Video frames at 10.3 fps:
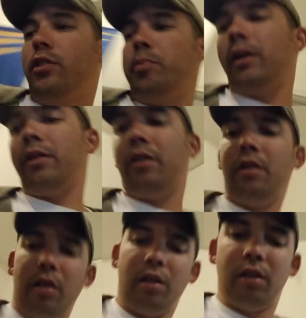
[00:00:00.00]
looks better.
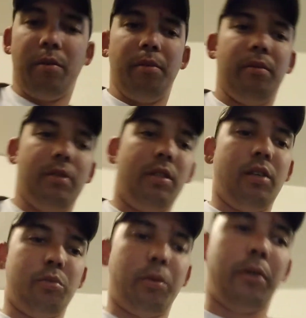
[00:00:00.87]
It
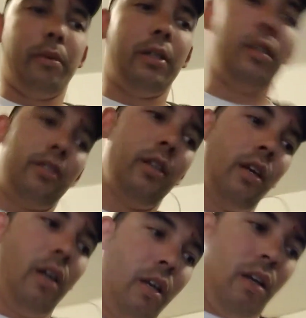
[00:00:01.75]
sounds weird because
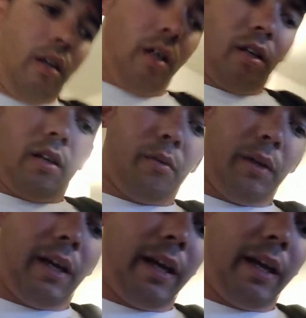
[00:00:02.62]
when